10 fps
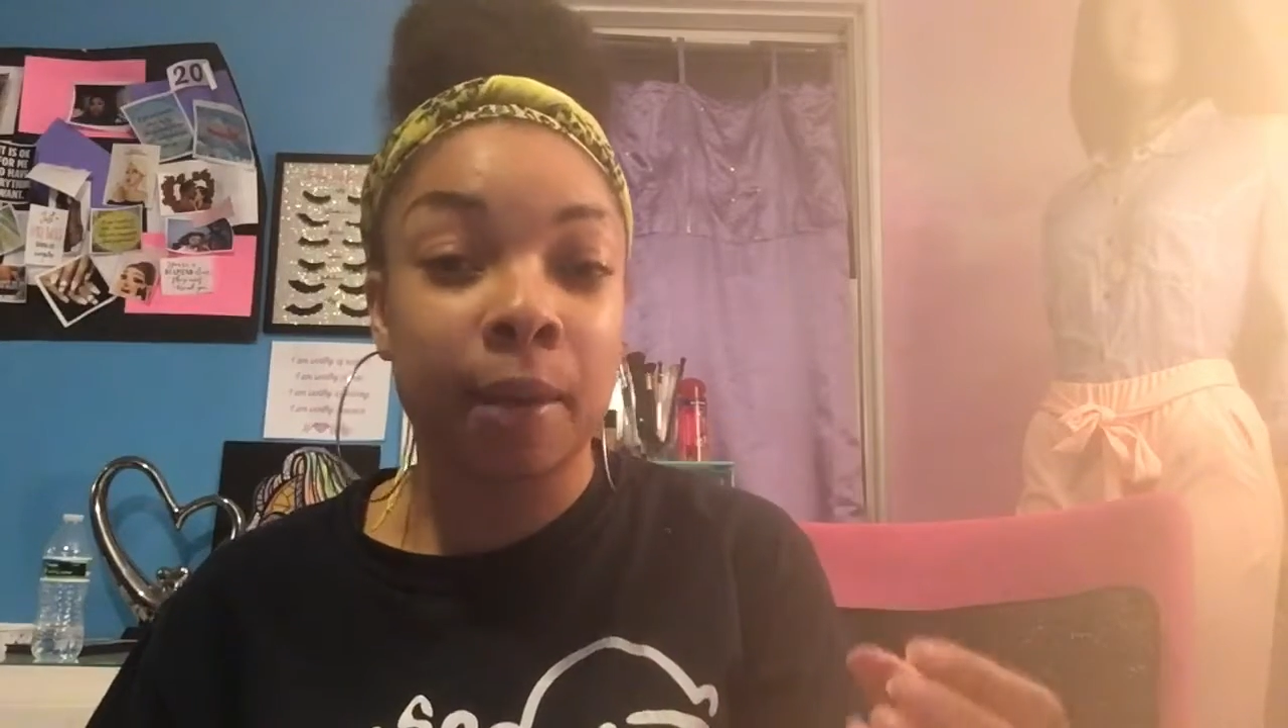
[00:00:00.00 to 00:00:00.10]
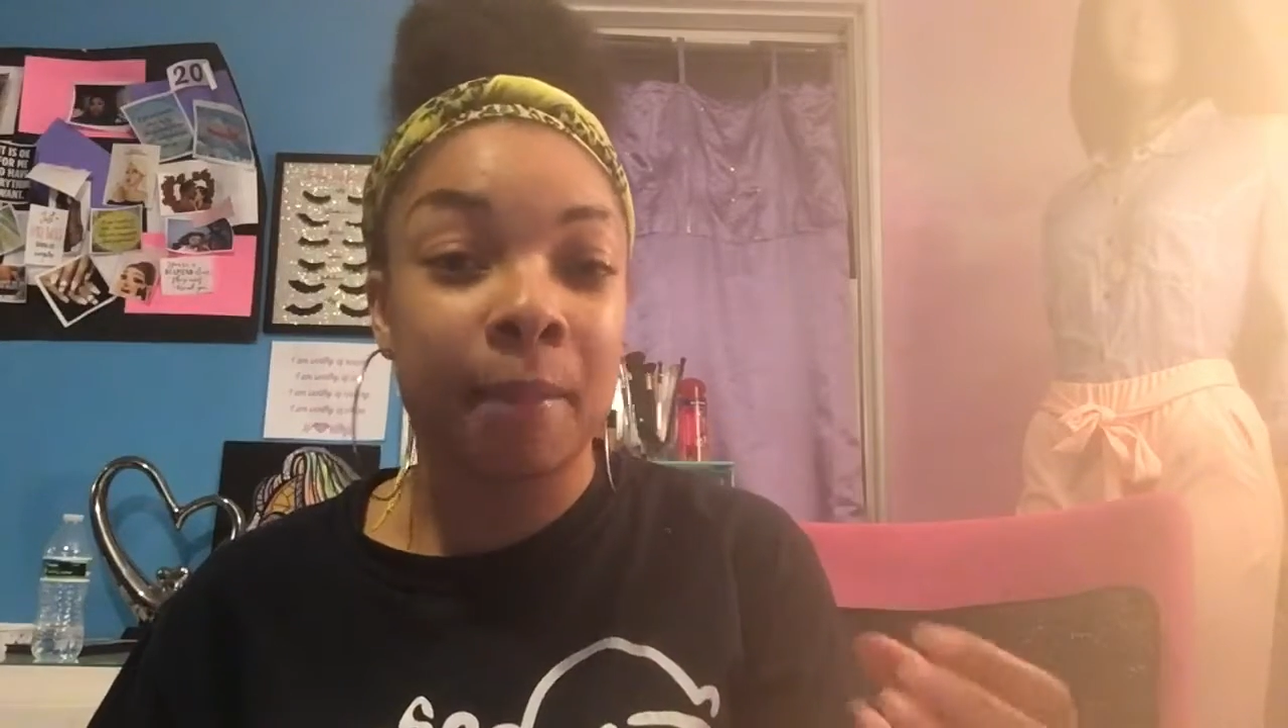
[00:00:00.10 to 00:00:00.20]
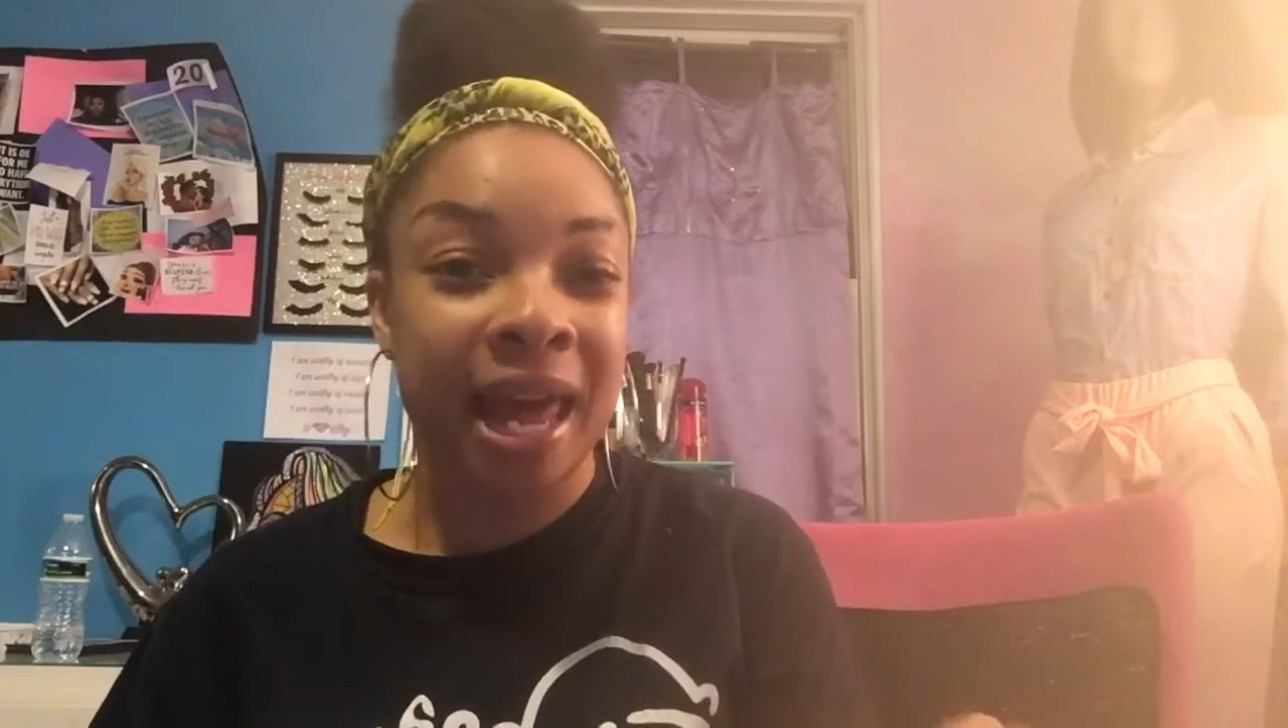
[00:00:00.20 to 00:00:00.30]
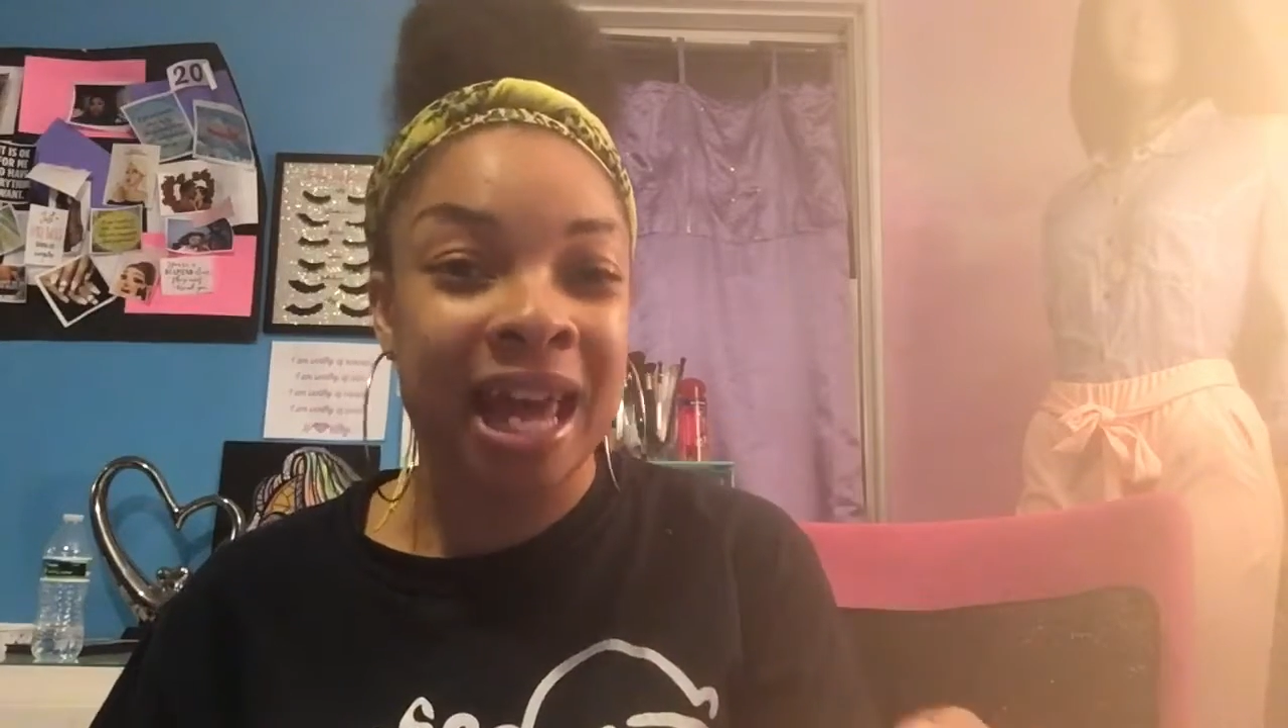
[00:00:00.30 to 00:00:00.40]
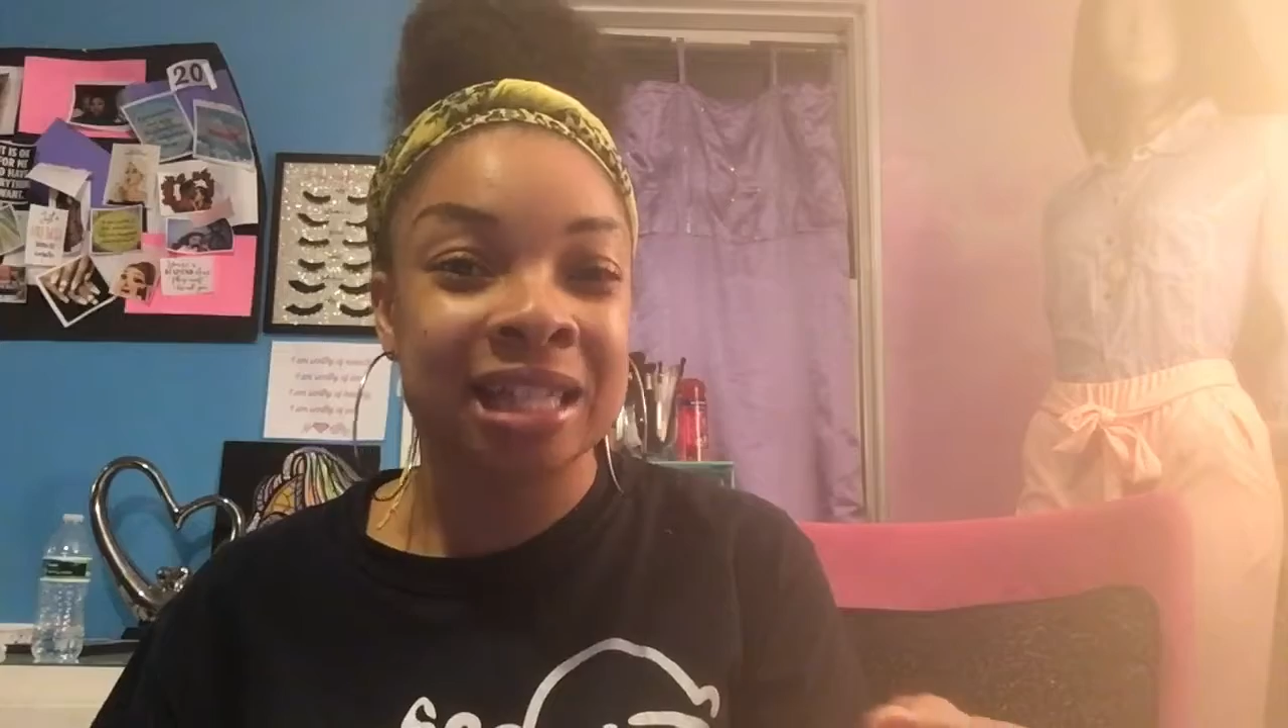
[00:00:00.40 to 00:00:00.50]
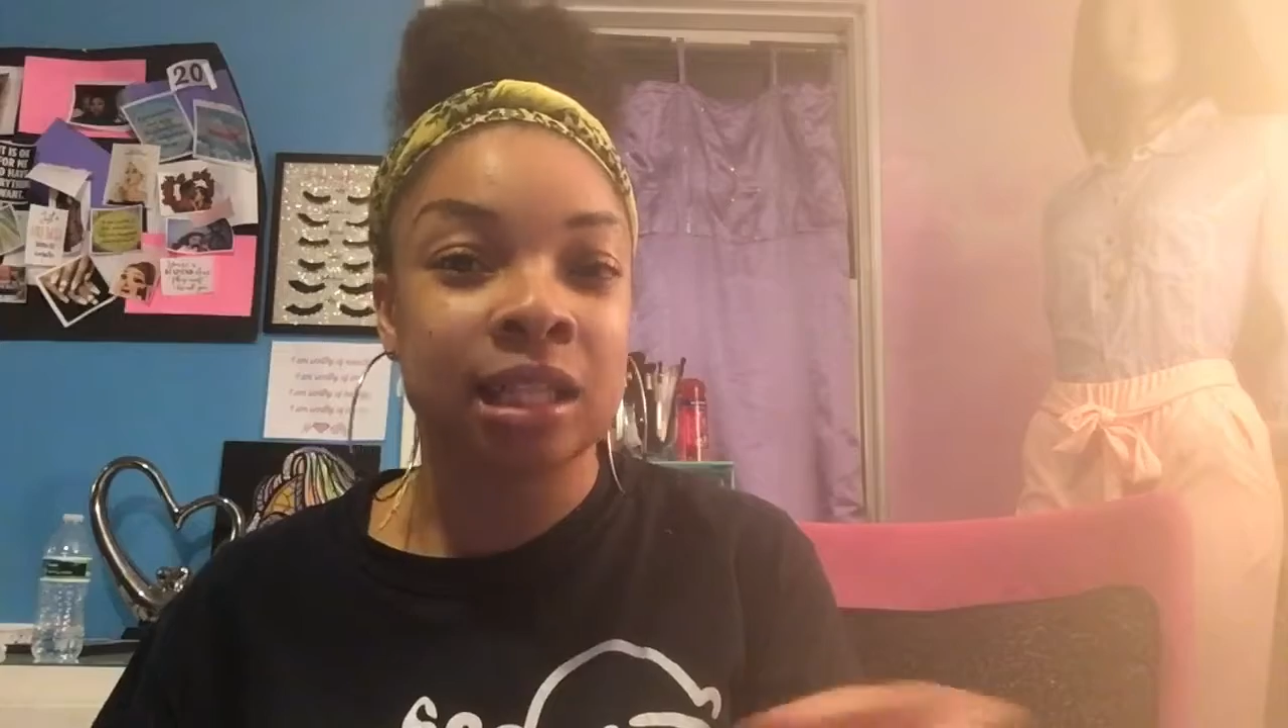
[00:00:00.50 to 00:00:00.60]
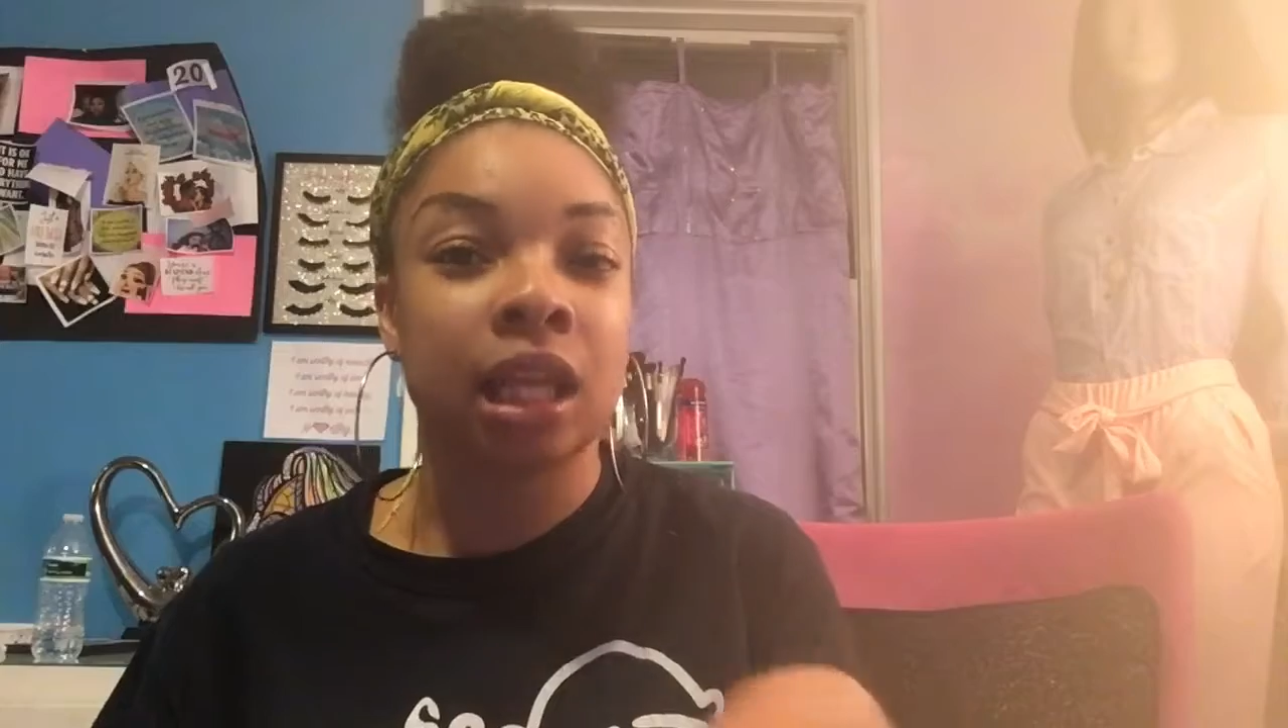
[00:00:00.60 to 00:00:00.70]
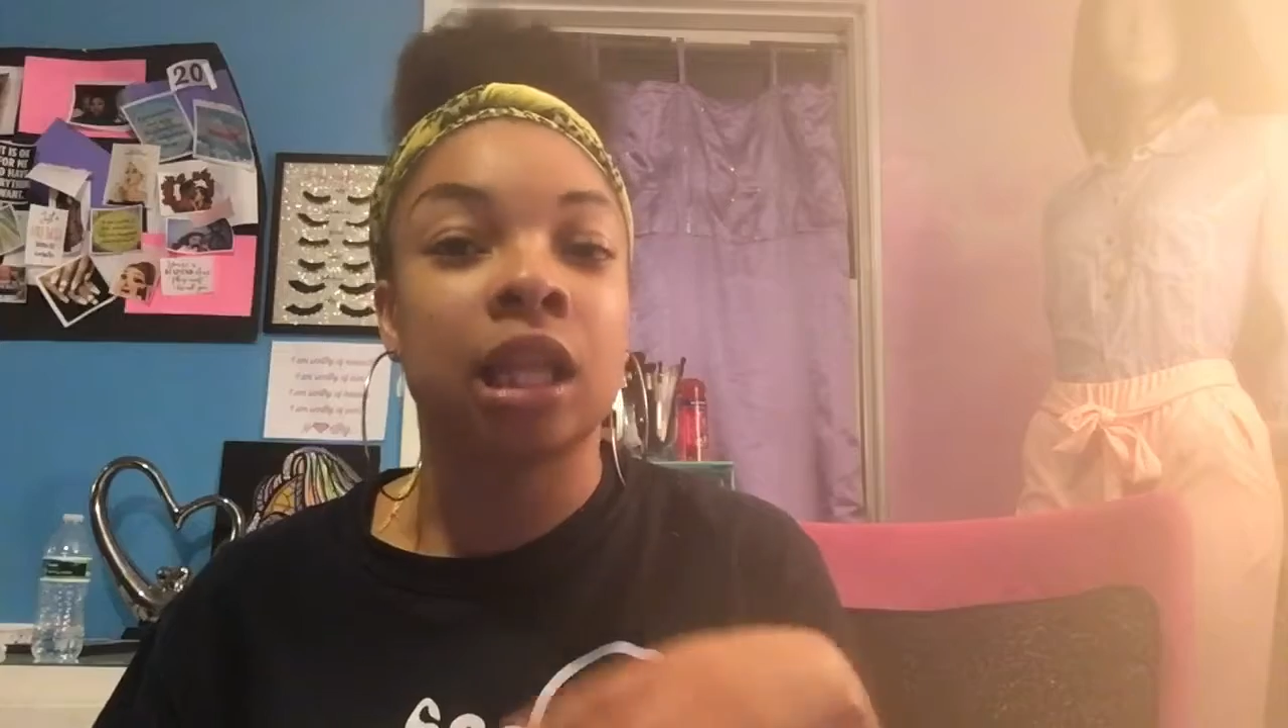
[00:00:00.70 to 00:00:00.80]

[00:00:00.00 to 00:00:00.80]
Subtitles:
a mask